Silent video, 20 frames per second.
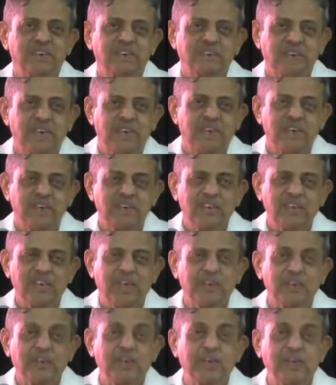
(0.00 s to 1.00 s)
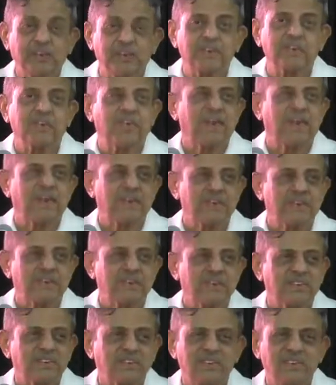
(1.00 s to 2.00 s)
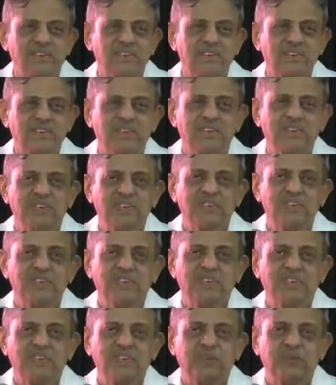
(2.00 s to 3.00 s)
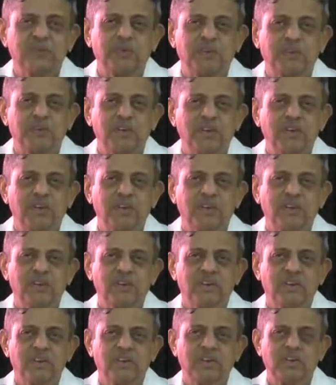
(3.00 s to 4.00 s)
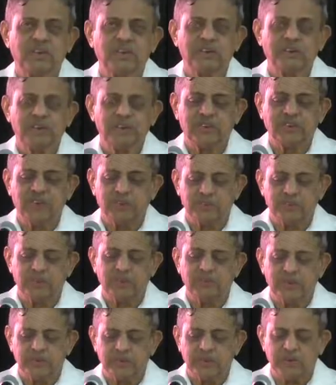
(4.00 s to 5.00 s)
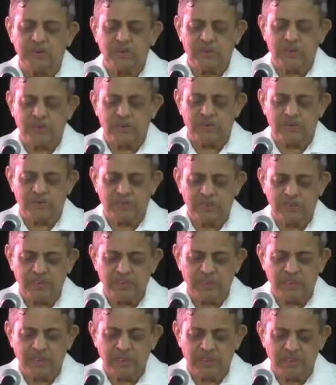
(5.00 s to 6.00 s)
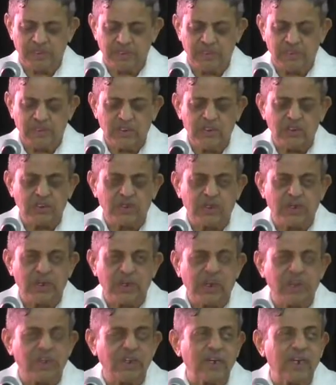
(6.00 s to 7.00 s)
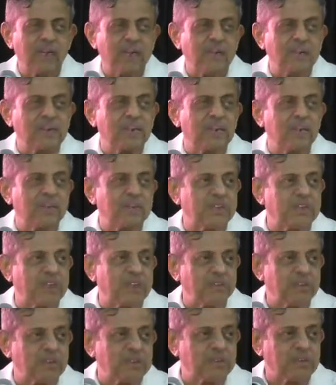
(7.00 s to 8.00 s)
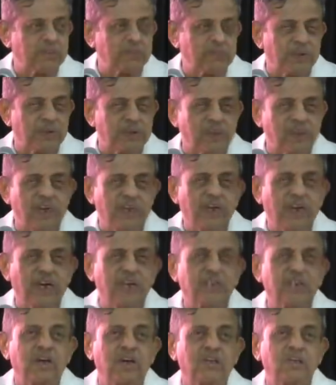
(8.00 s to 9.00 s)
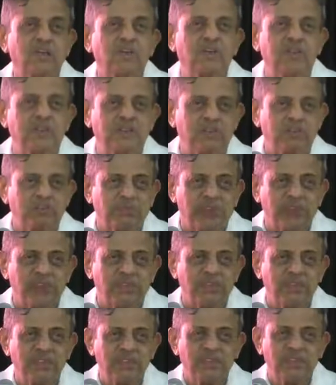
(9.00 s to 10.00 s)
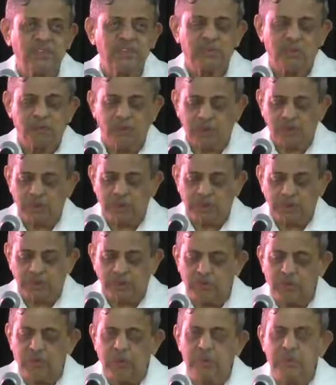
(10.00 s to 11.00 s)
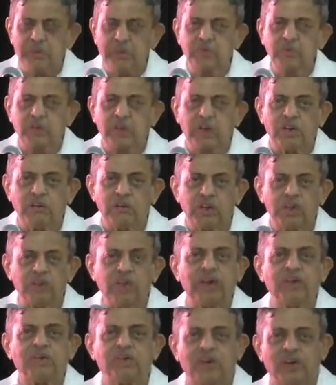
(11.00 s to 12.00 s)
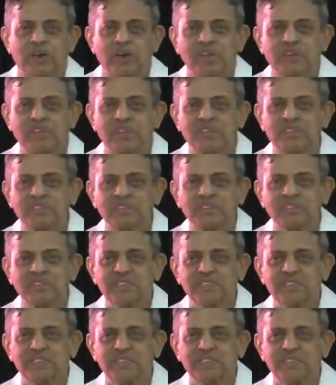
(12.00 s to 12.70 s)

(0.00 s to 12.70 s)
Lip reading: Strength and weakness analysis. Therefore, the first step in Bhakti Yoga is to recognize our Daivi Sampat and the Asuri Sampat. What are my good qualities, what are my bad qualities.